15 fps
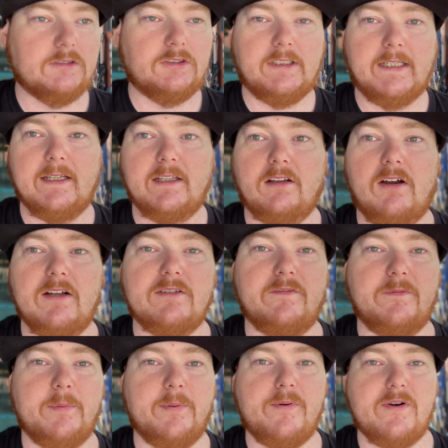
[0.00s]
Get lines off
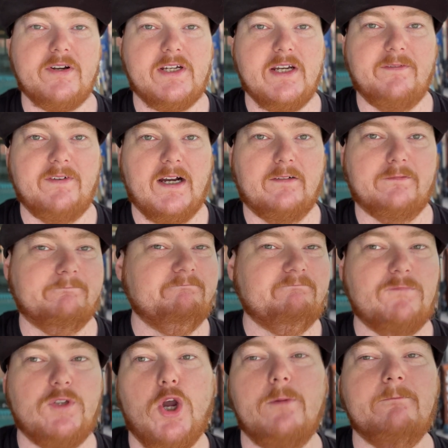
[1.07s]
the proportioning valve.
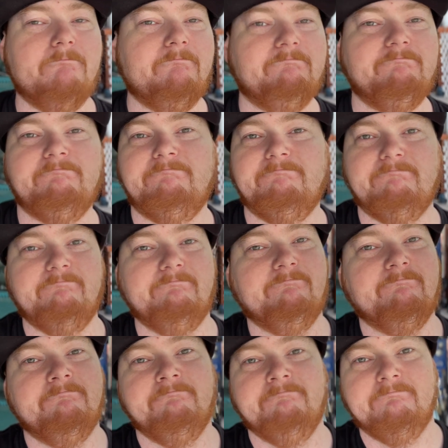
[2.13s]
Nope.
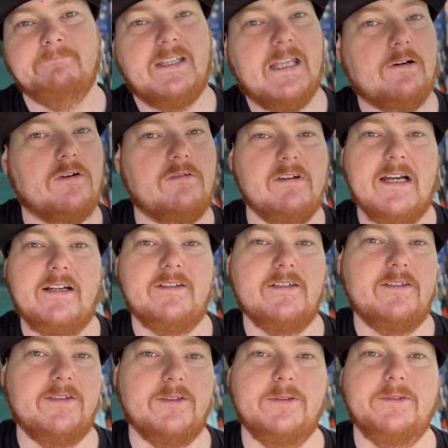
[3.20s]
They're all
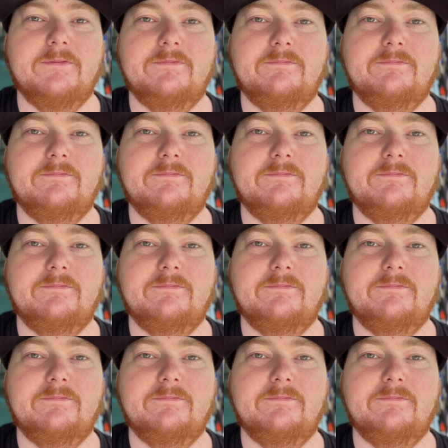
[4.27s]
rounded too.